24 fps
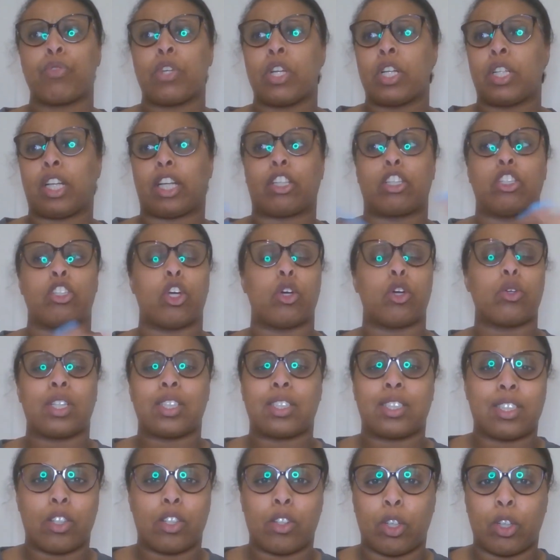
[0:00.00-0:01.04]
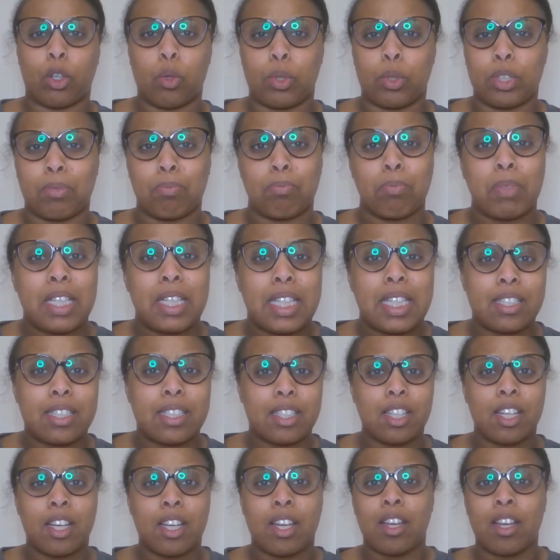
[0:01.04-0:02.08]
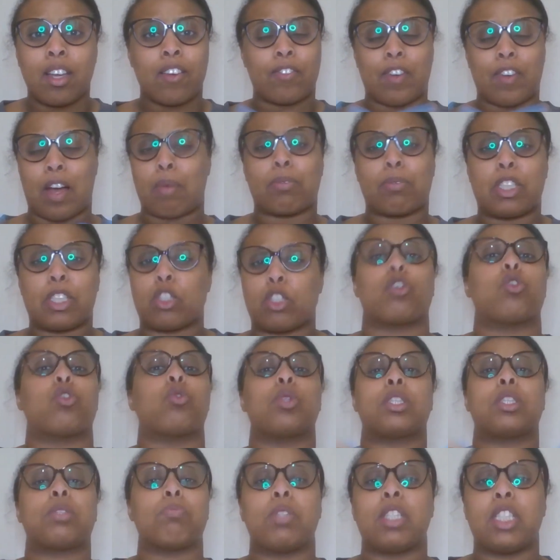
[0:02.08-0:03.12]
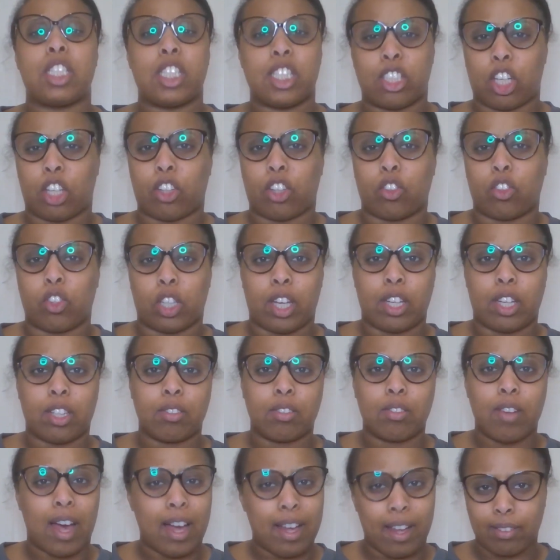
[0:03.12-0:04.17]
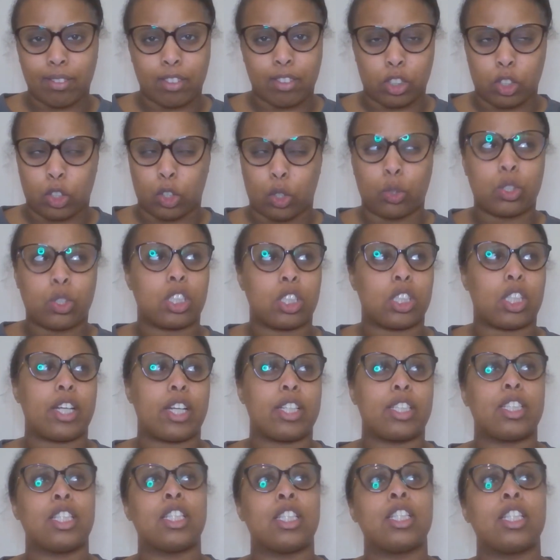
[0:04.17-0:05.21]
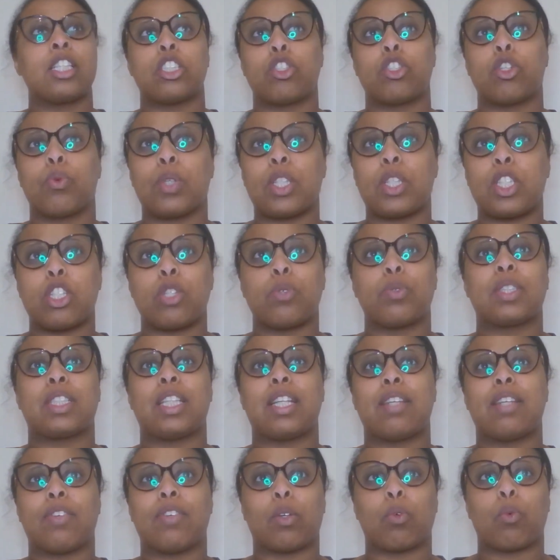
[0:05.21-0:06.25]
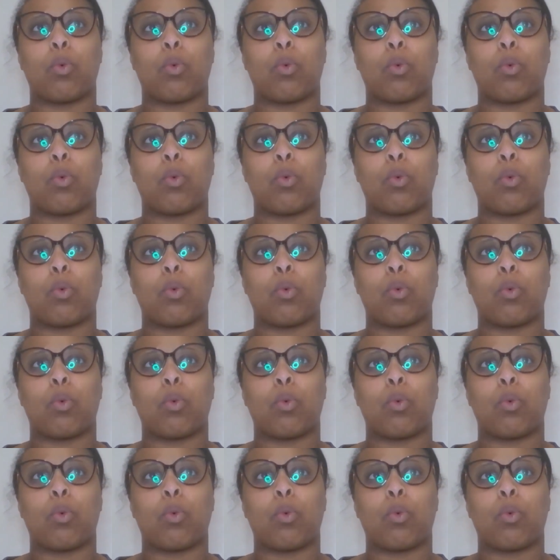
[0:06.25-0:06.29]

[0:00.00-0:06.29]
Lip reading: Like, you don't necessarily always meet, families don't always meet each other again at the Soul Society, because Yuichi was living